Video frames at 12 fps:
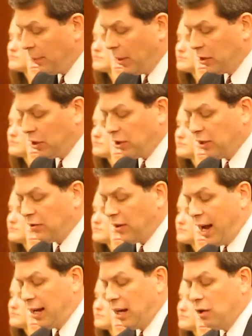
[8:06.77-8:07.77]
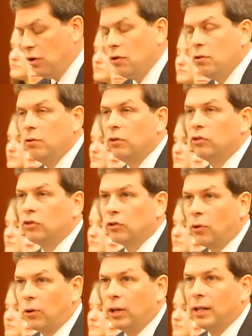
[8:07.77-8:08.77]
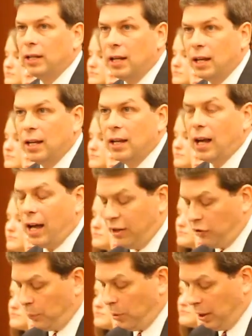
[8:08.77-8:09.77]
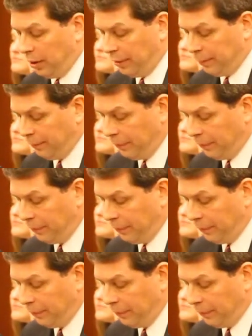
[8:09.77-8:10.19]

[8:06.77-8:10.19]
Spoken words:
budget to design a new, sorely needed icebreaker.